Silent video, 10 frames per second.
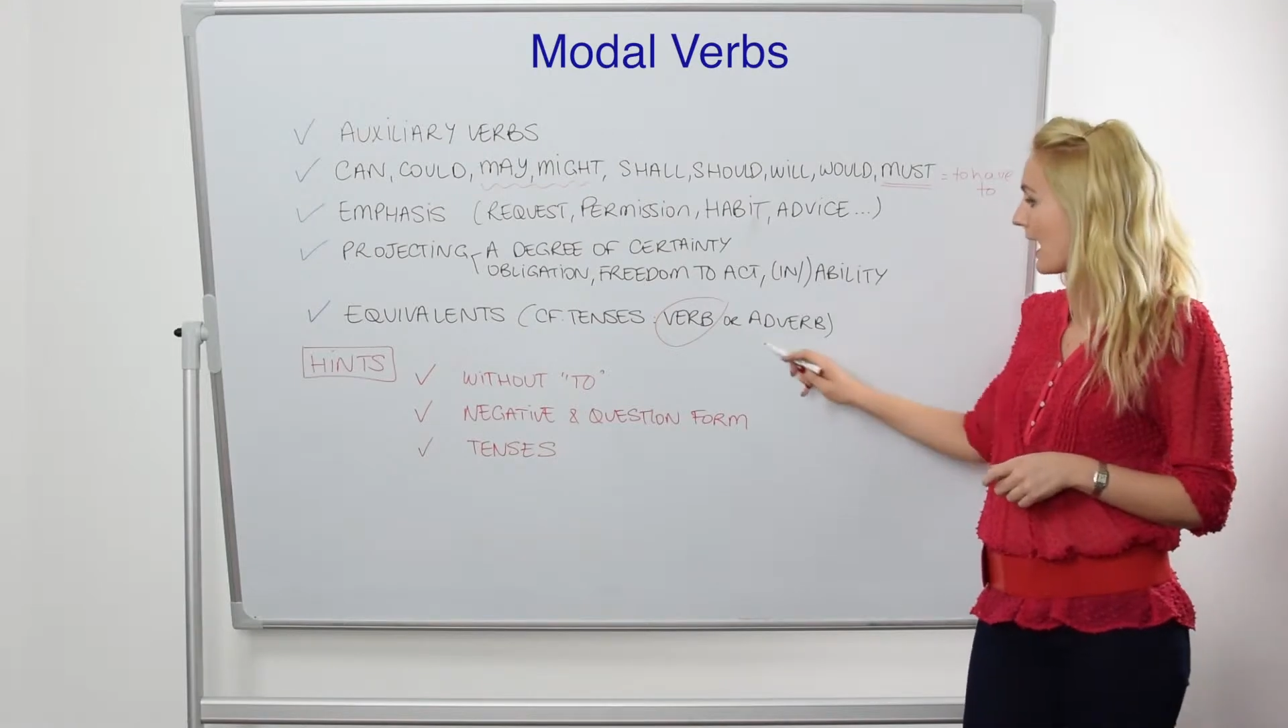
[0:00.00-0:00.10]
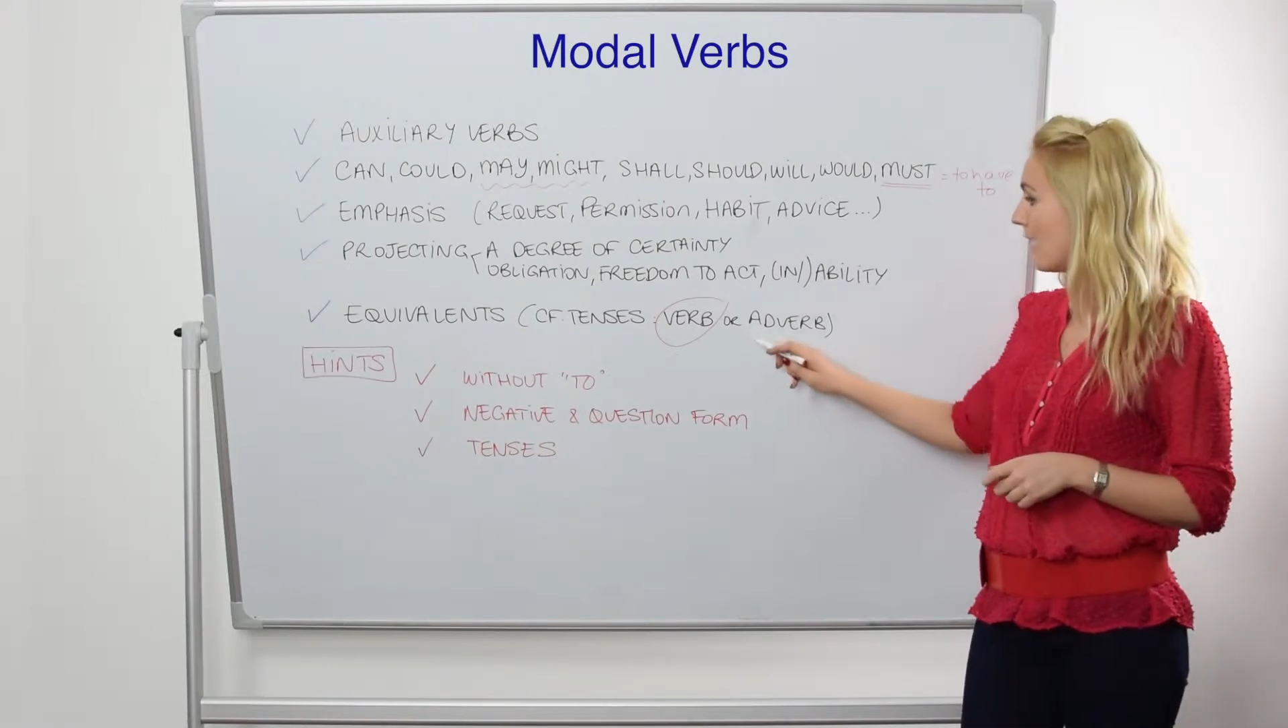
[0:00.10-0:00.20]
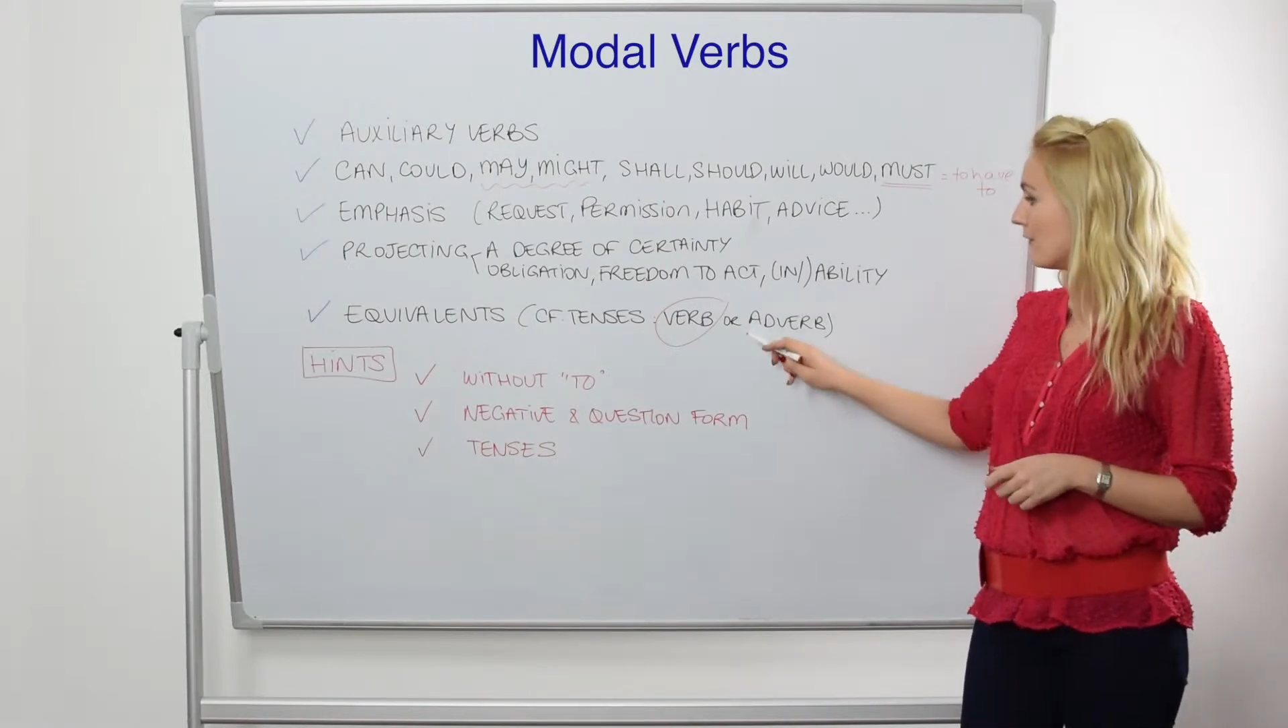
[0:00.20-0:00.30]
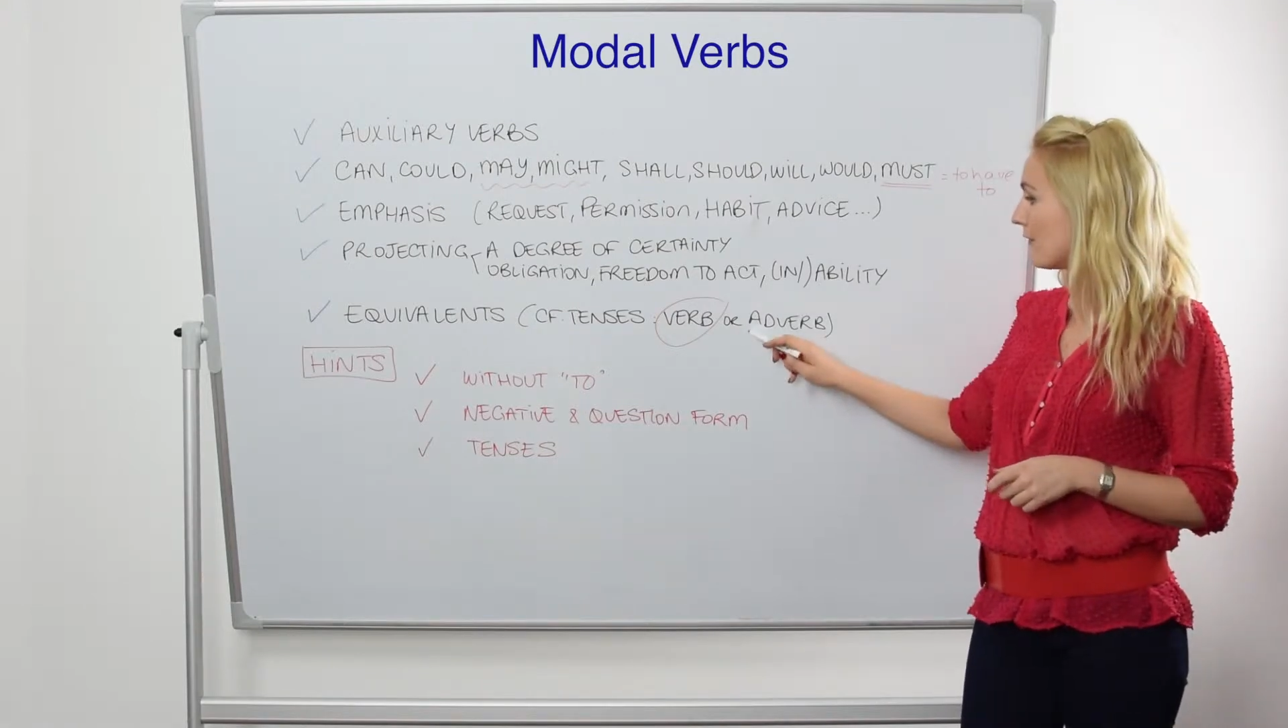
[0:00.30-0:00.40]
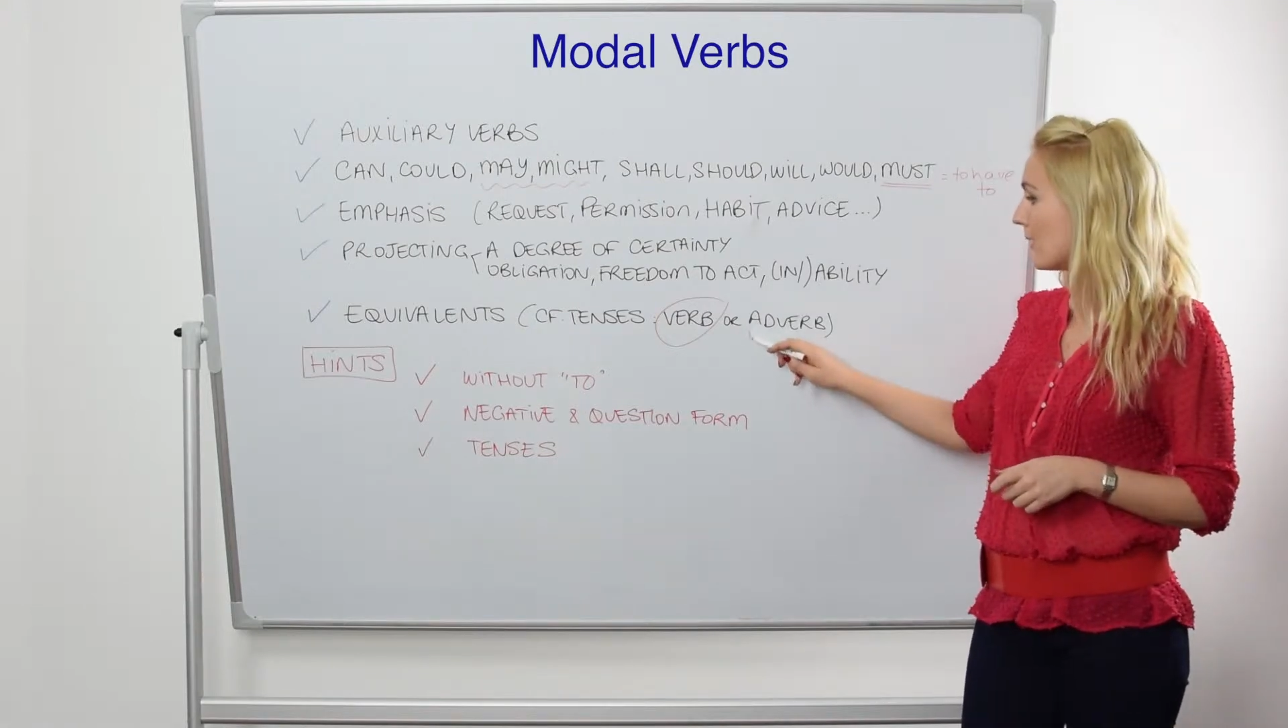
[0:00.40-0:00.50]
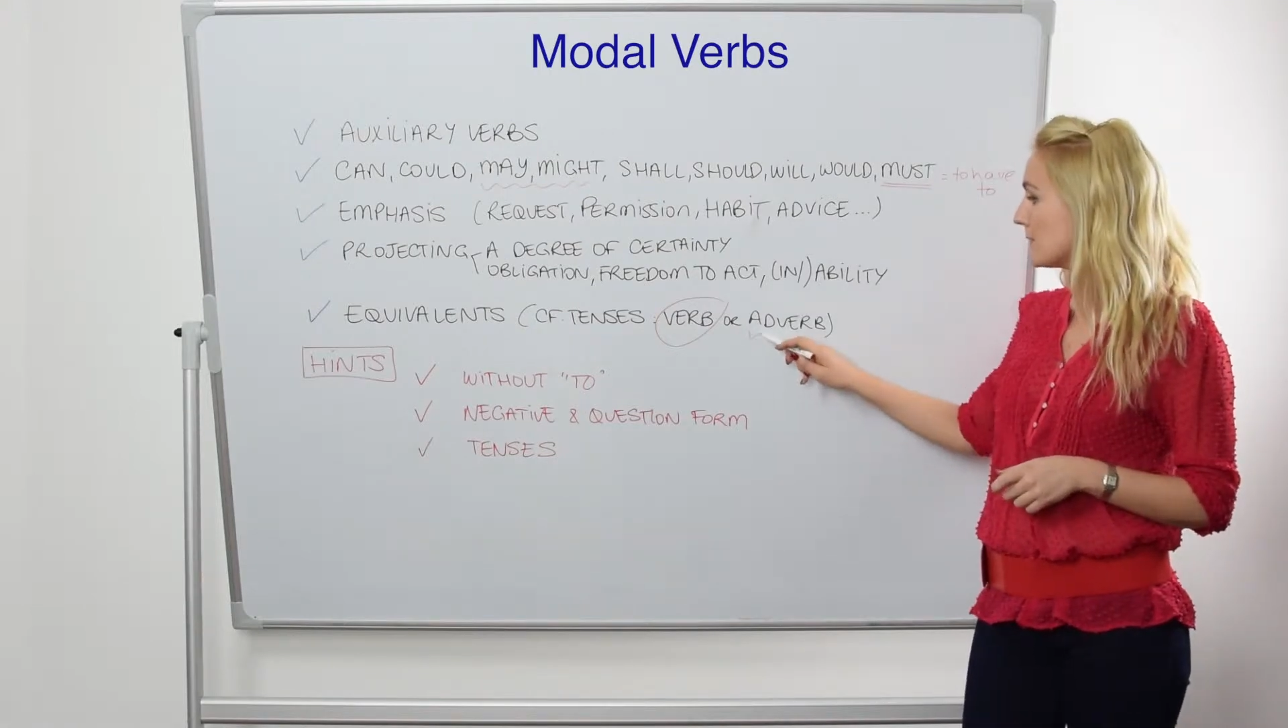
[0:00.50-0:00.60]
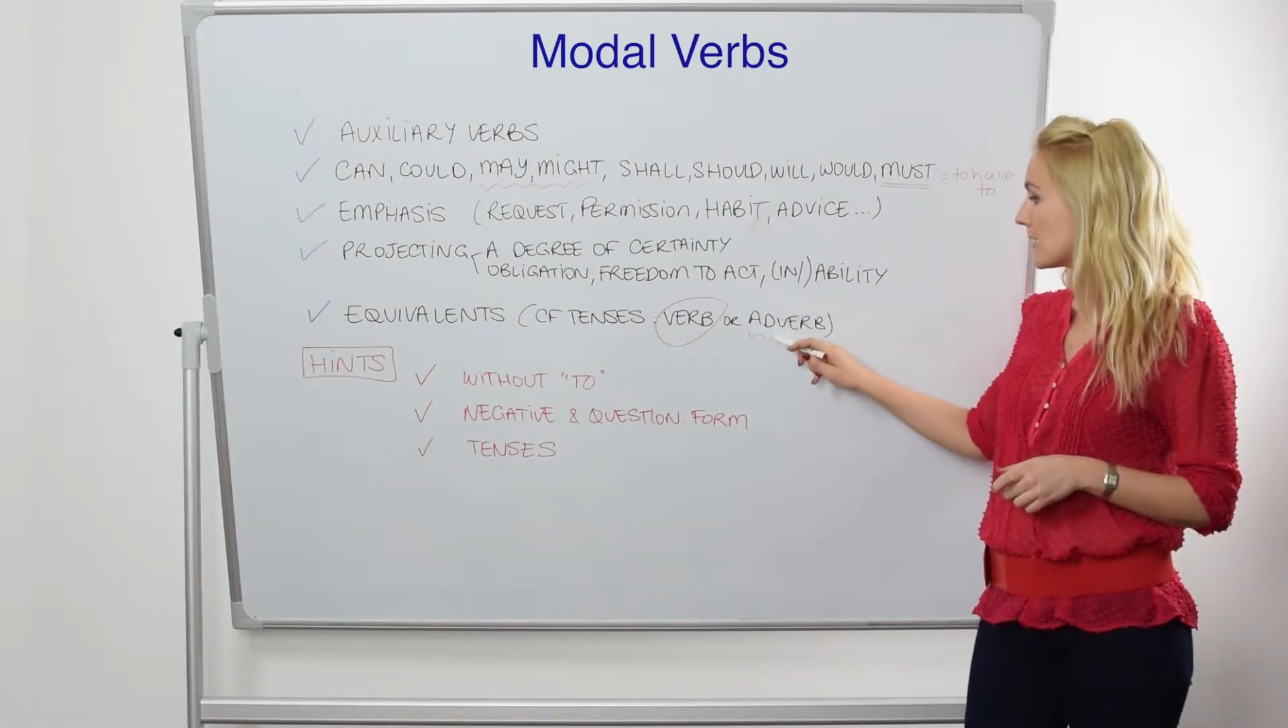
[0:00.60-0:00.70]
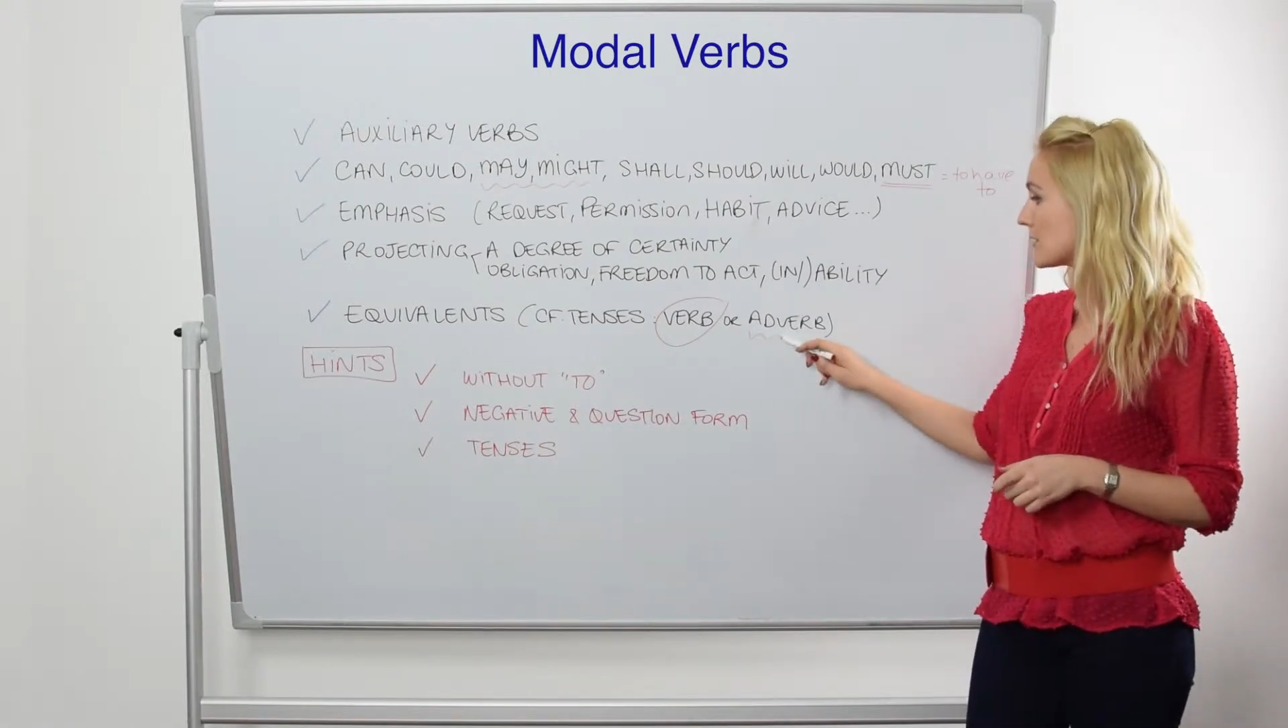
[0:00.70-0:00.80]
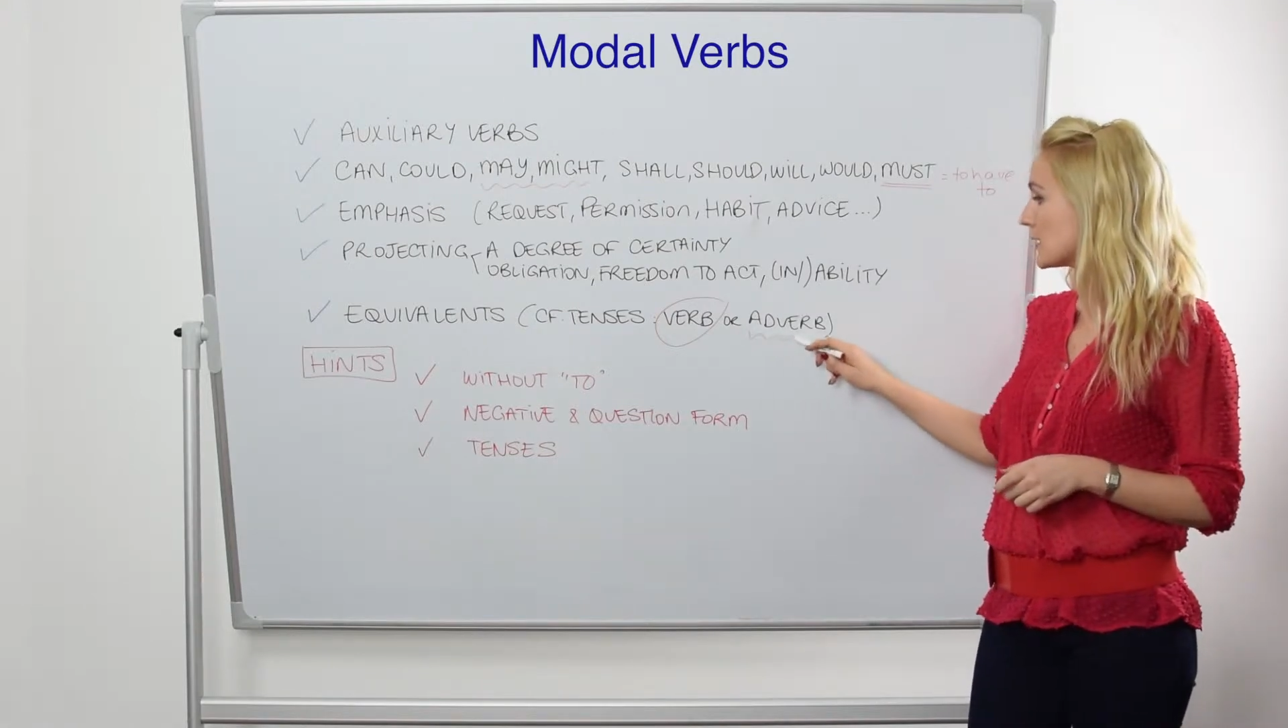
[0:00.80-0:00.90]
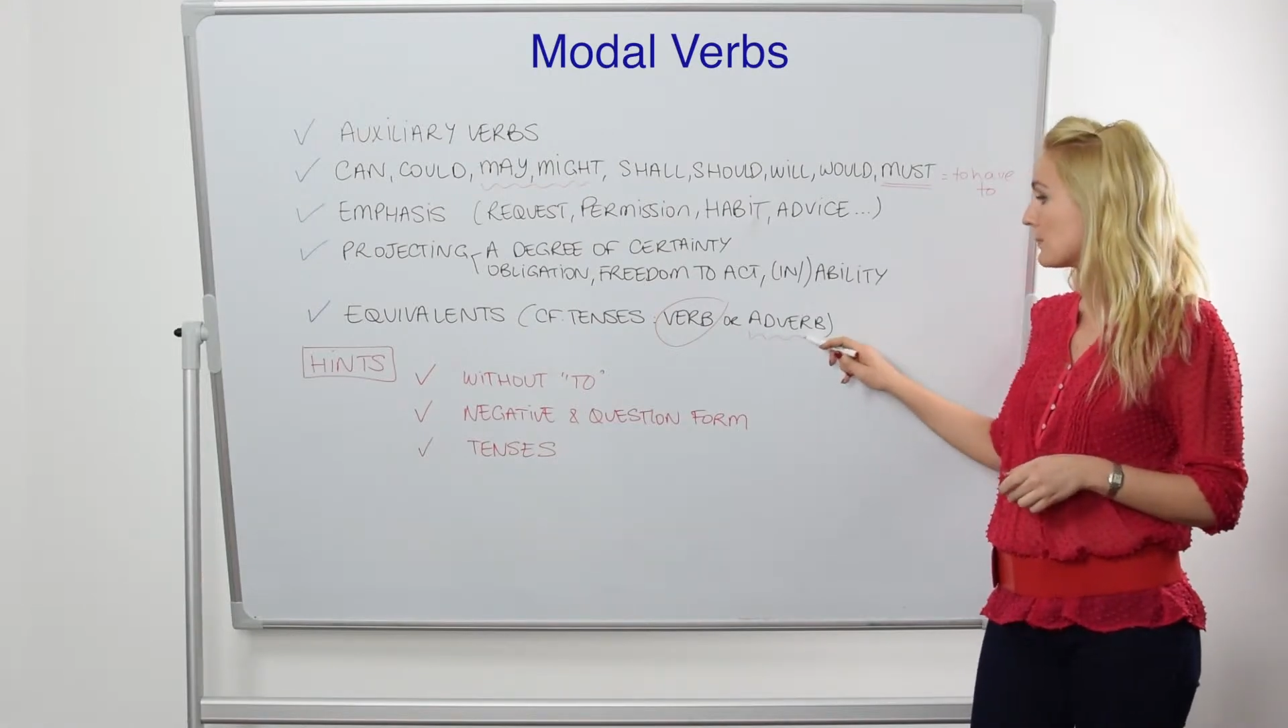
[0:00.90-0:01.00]
adverb
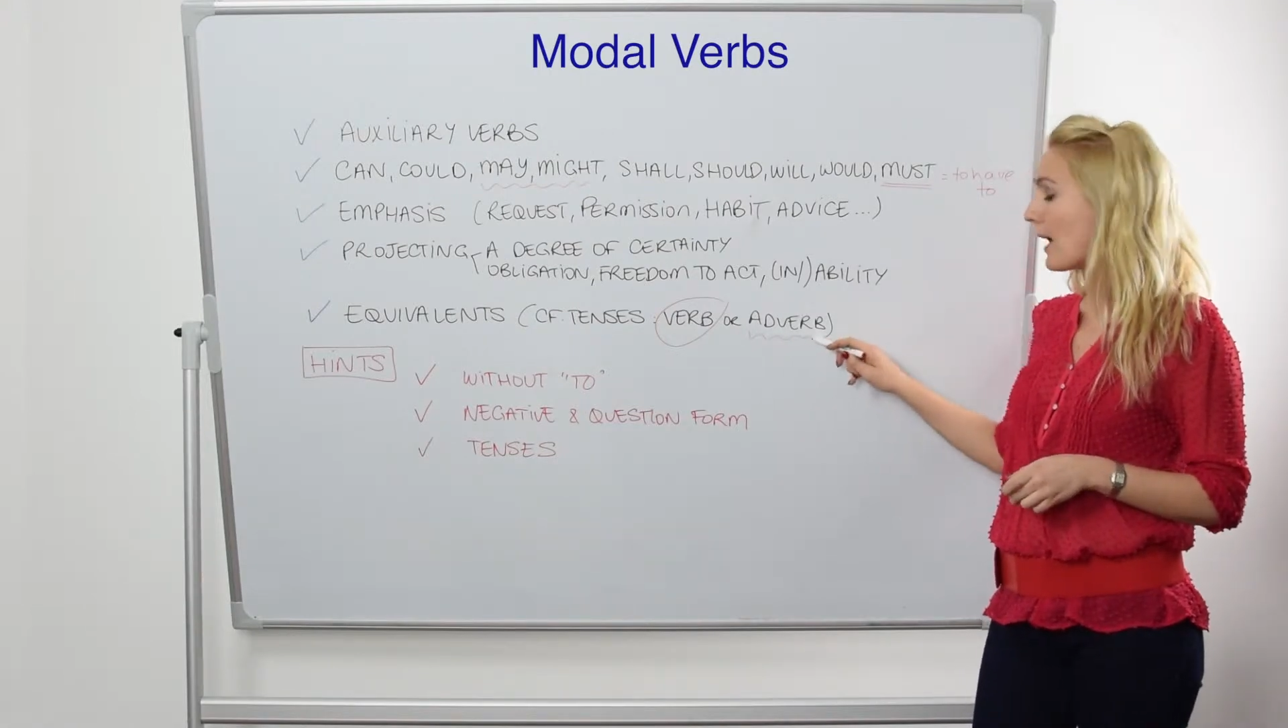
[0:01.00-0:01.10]
such as